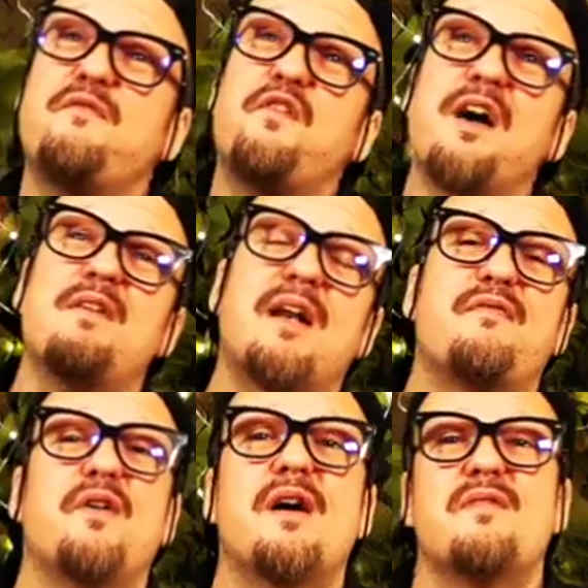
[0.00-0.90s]
a 5 out of
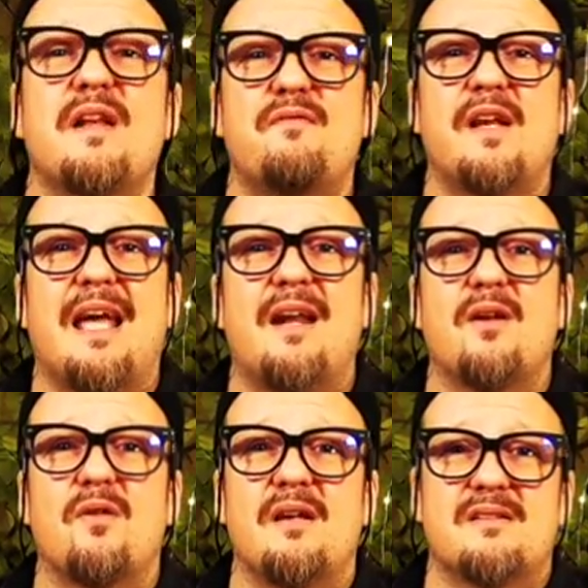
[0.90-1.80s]
5 in every
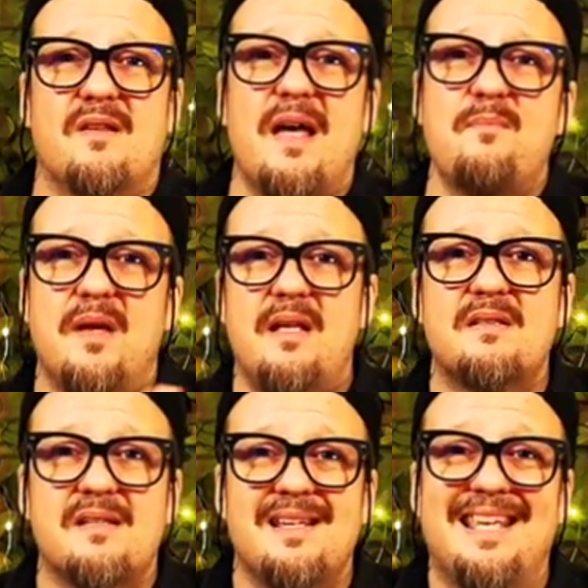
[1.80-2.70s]
category. So that
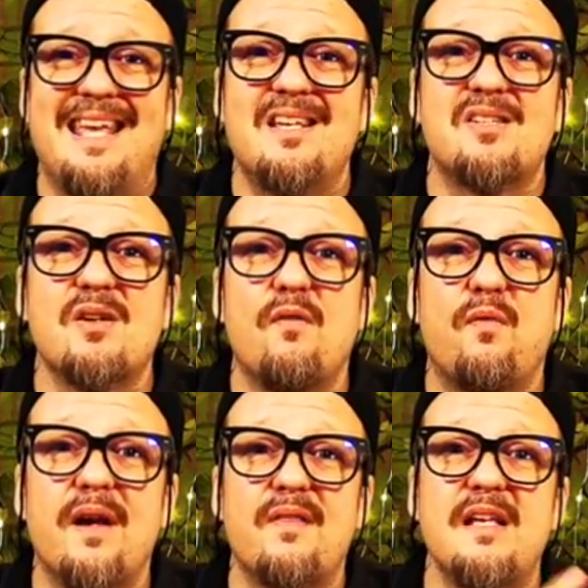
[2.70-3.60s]
means get yourself
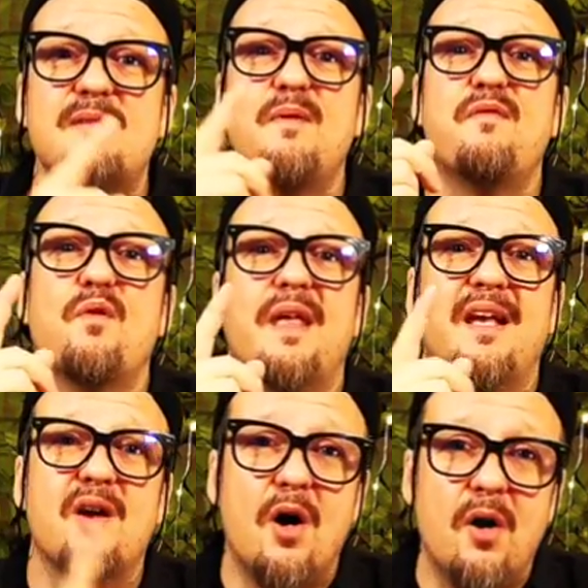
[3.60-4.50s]
one of these before they're
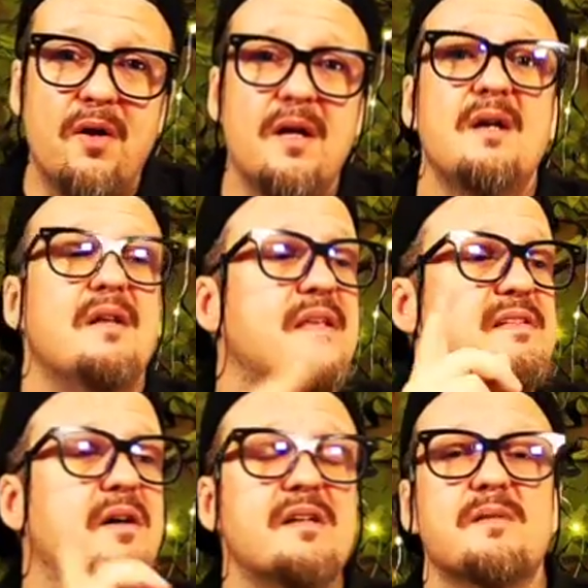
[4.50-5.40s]
gone.
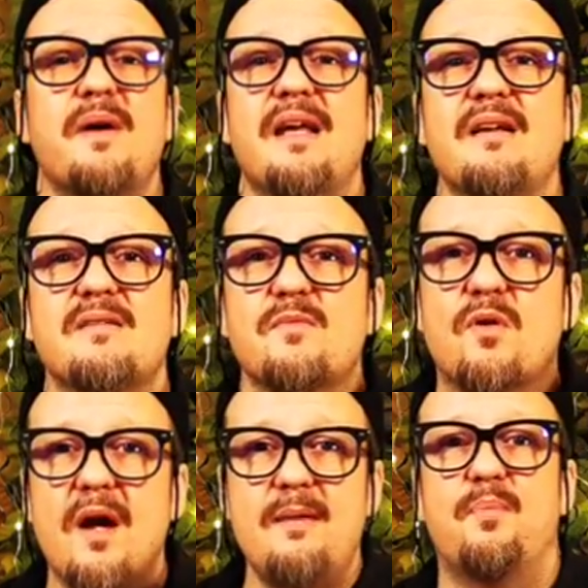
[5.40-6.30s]
These guys are making some
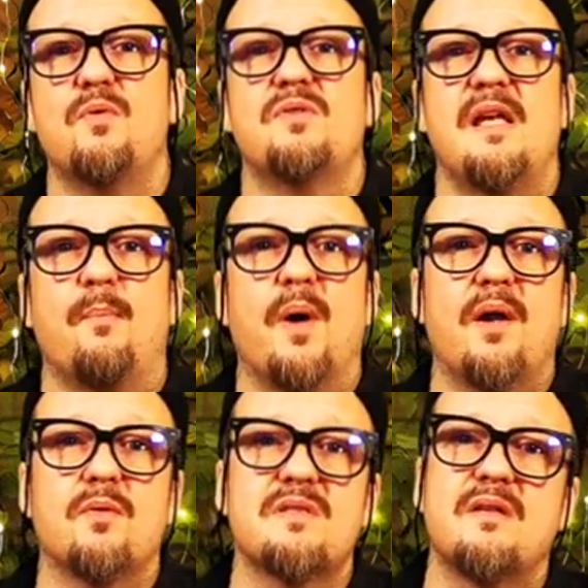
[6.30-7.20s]
great boutique
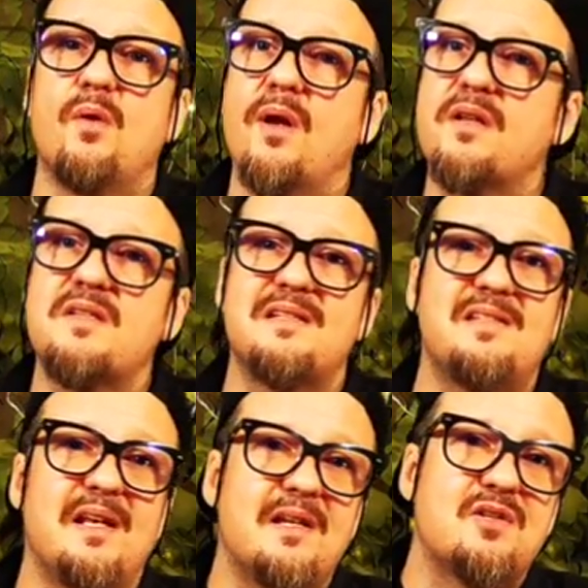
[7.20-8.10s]
pedals. They're doing lots of
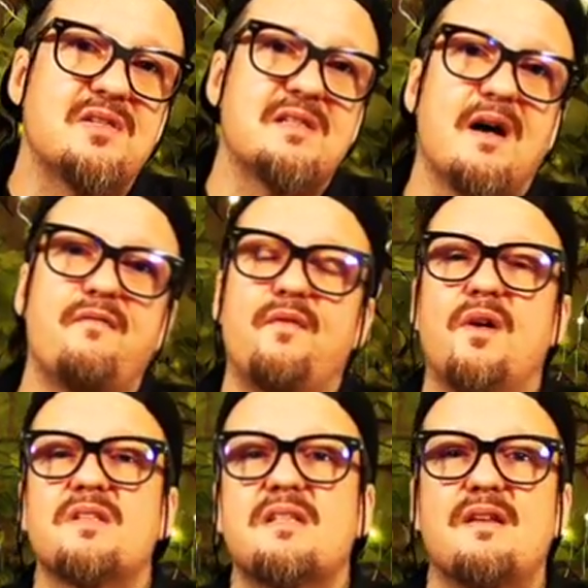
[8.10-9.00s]
signature stuff for
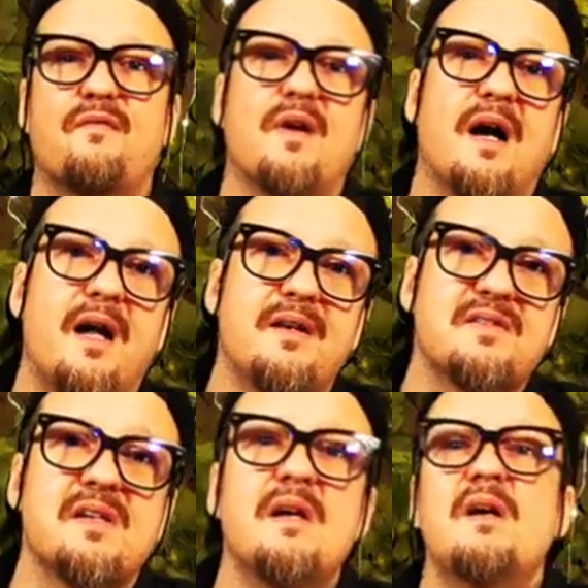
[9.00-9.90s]
lots of different
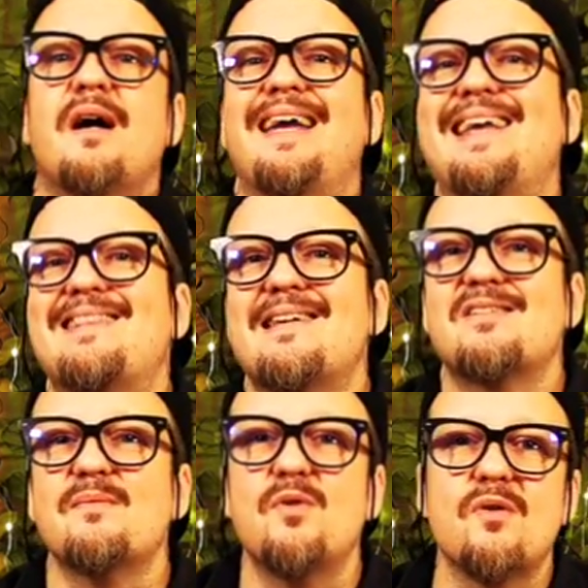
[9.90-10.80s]
artists. I hear
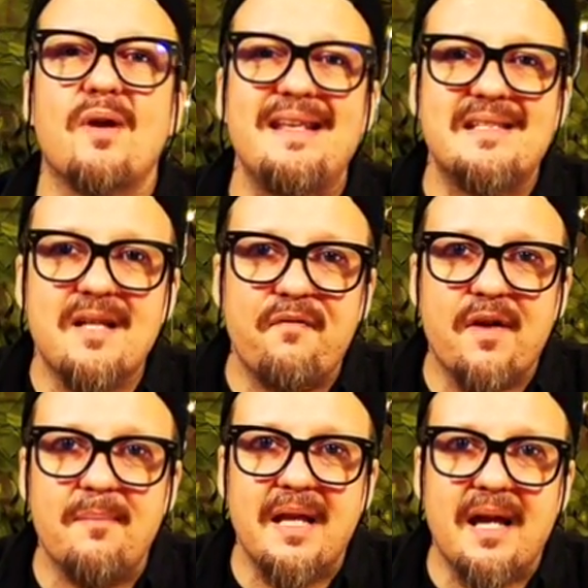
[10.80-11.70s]
there's some more great stuff
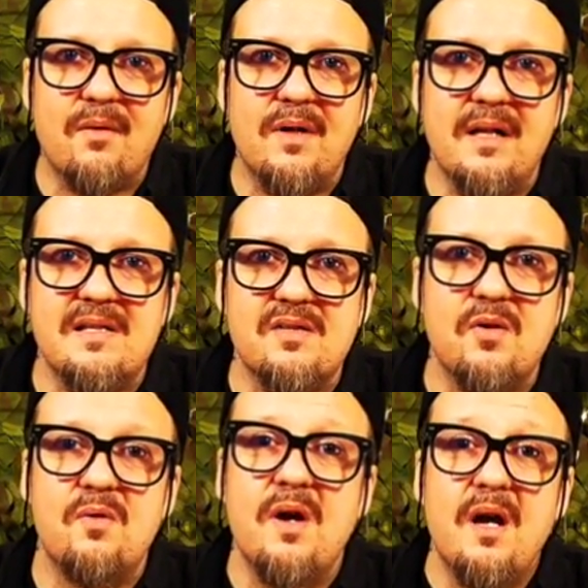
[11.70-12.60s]
coming out really
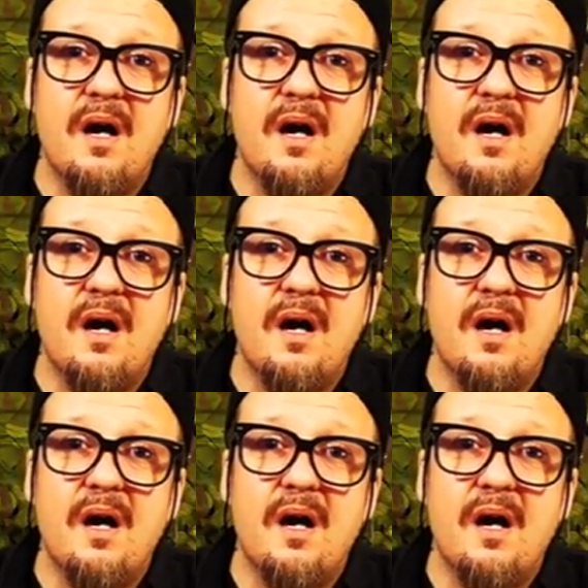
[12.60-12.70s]
soon.